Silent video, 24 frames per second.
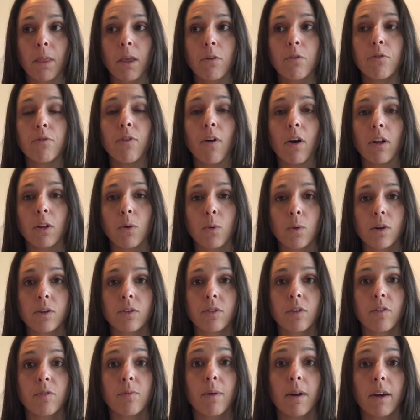
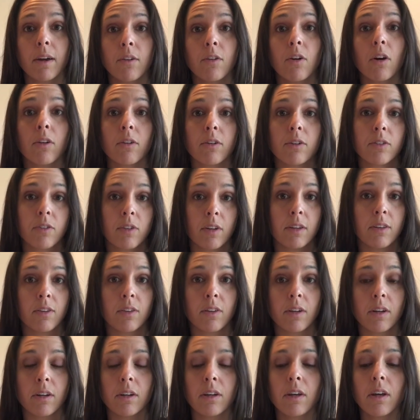followers of my daughter's
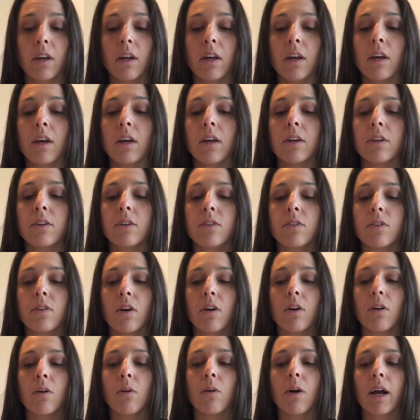Insta.
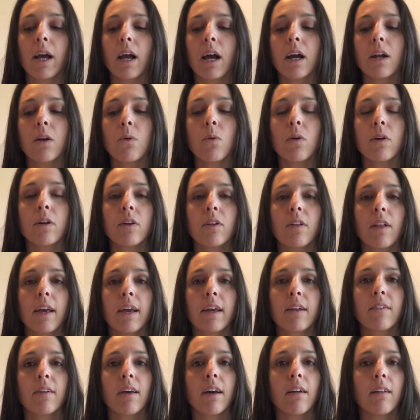So I kind of want to like
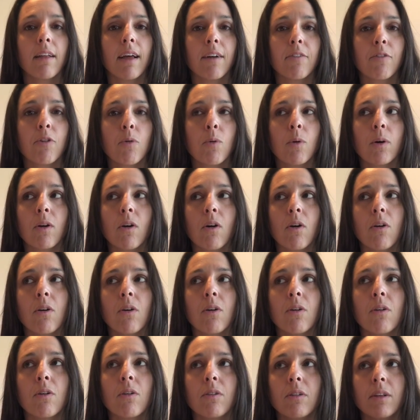tell everyone
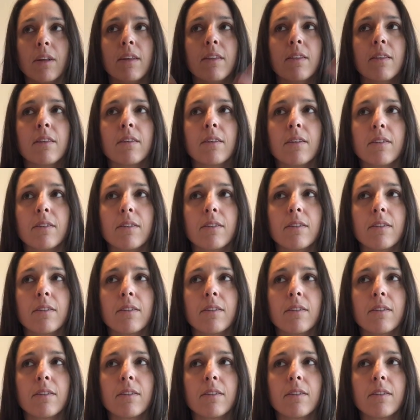all in the